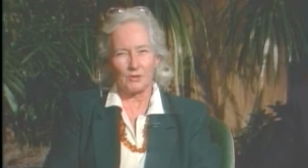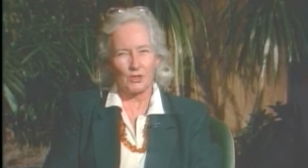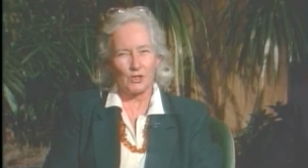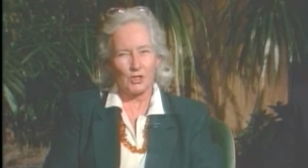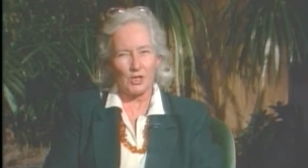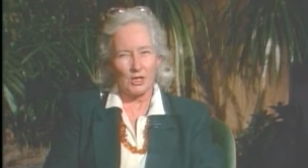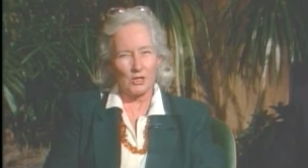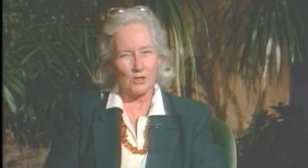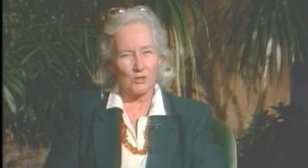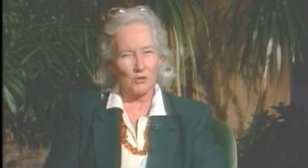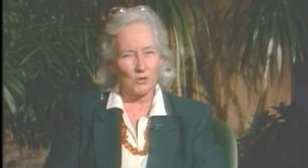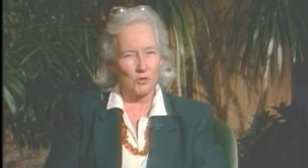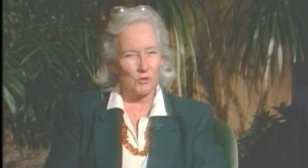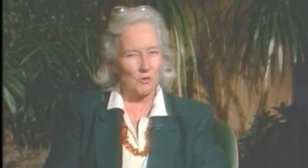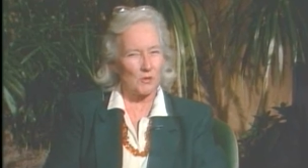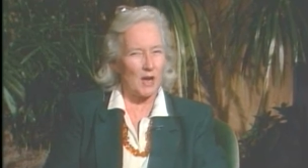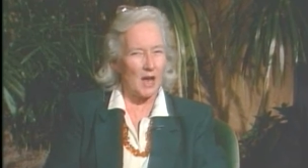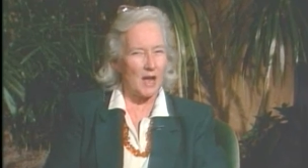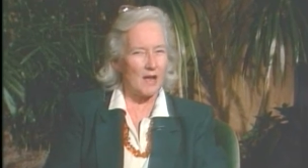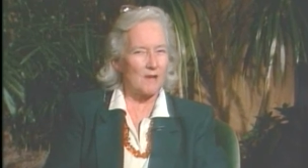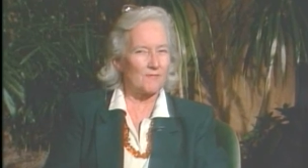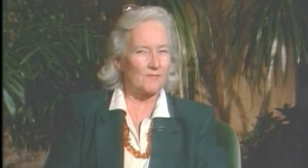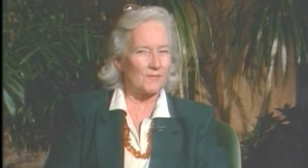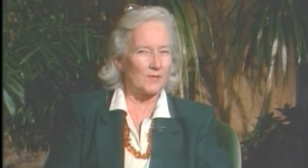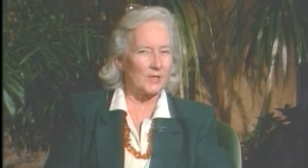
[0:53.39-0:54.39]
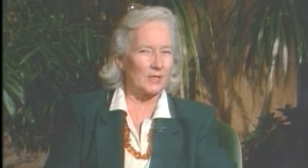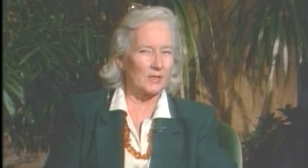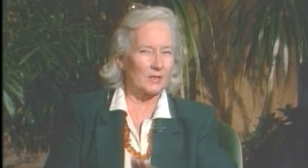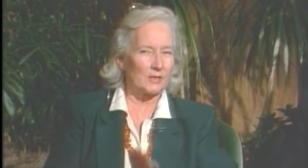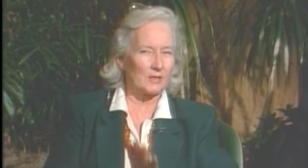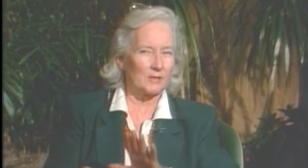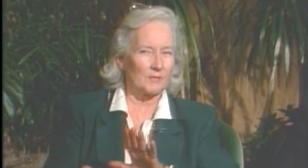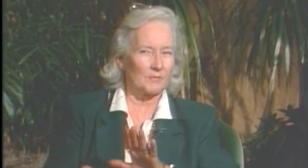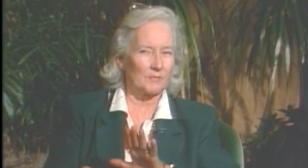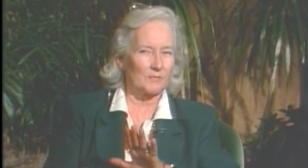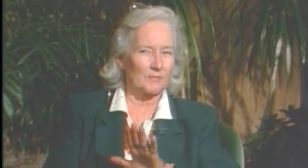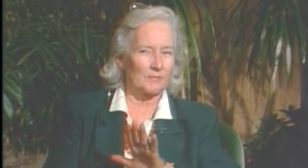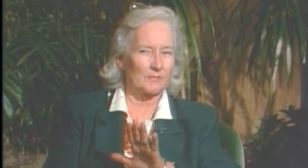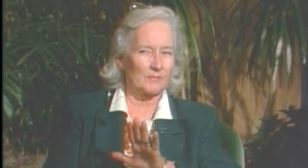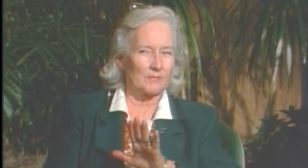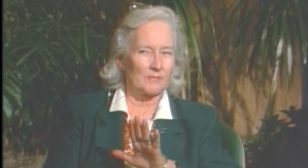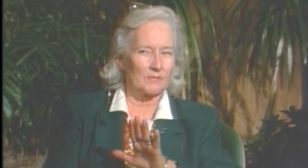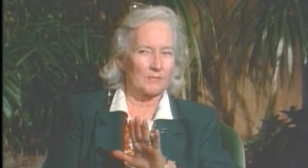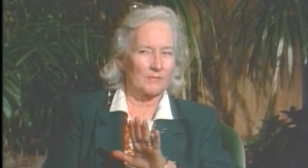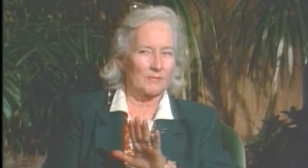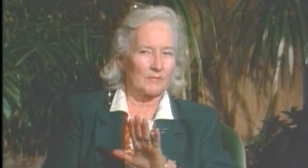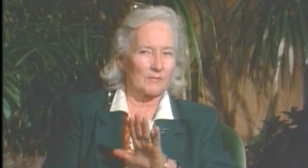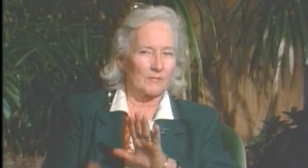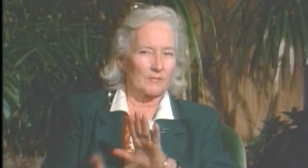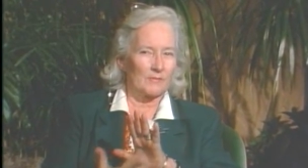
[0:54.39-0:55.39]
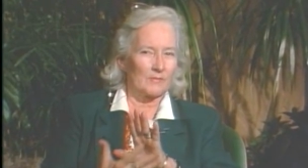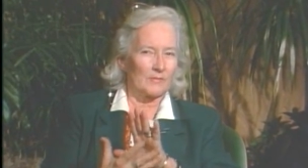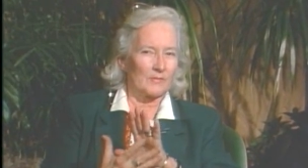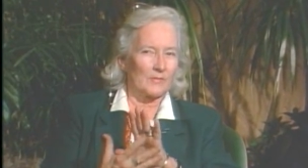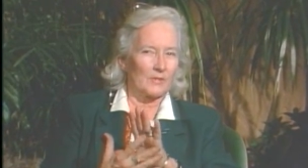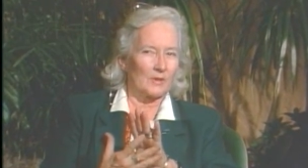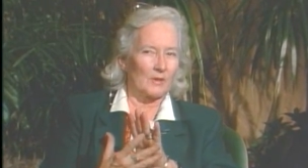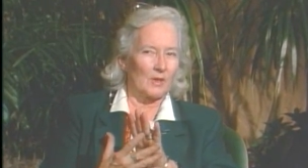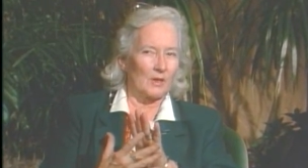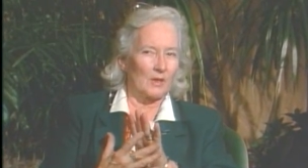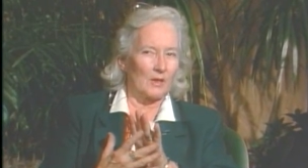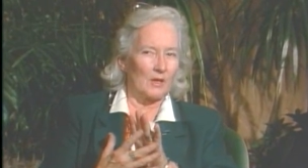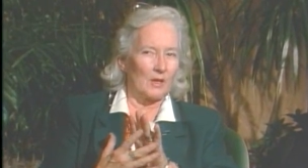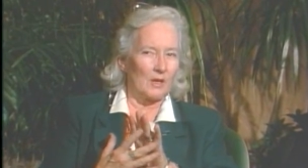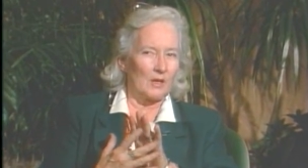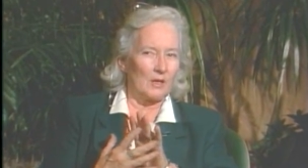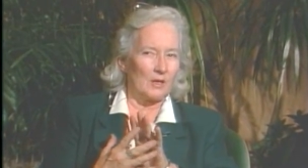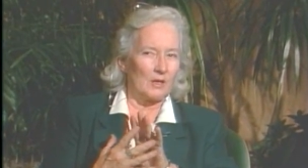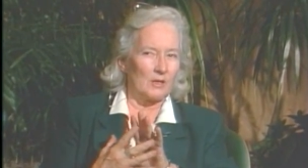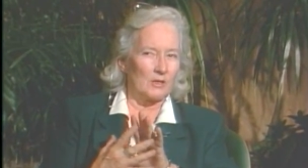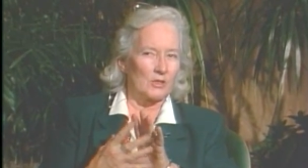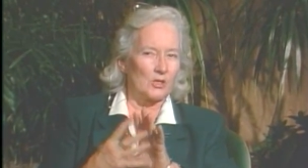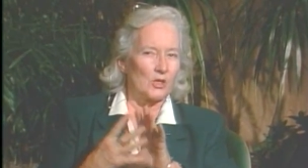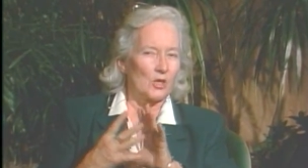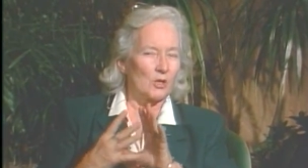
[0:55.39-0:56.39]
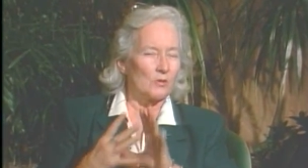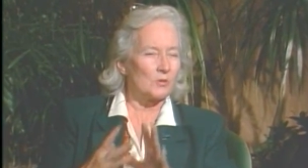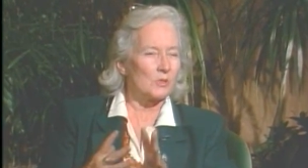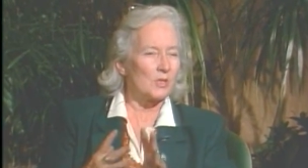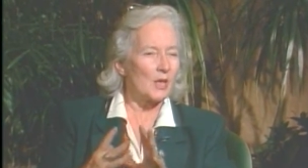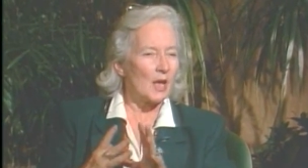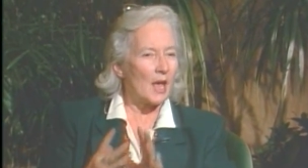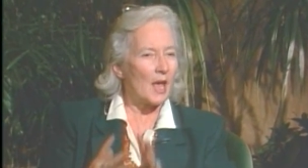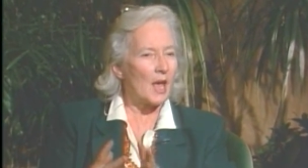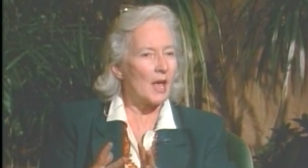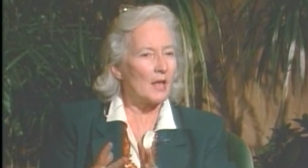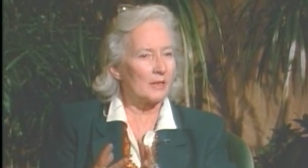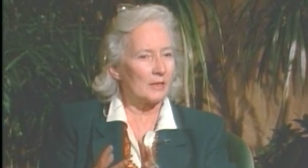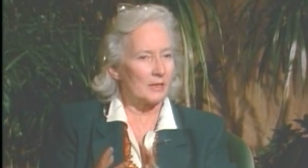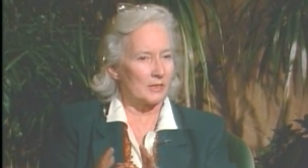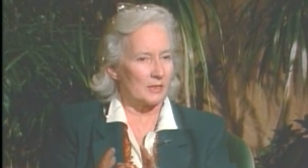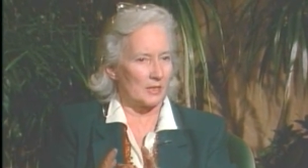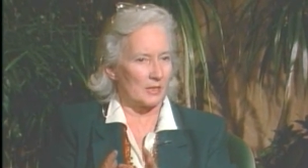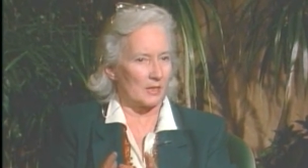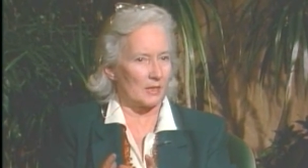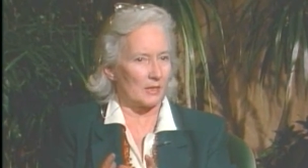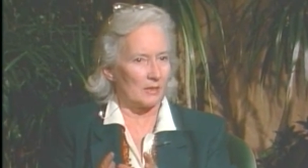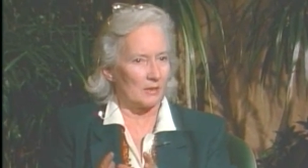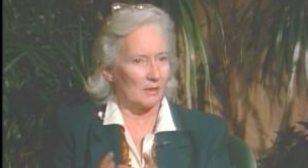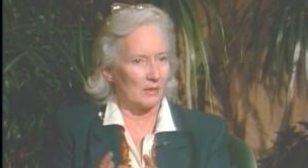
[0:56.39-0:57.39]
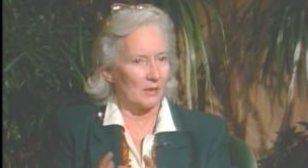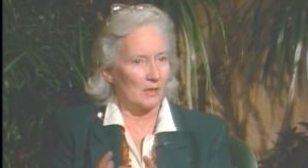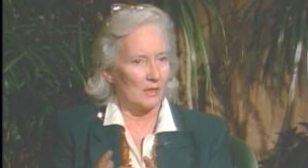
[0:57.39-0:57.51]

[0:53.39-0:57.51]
geographic uh, totality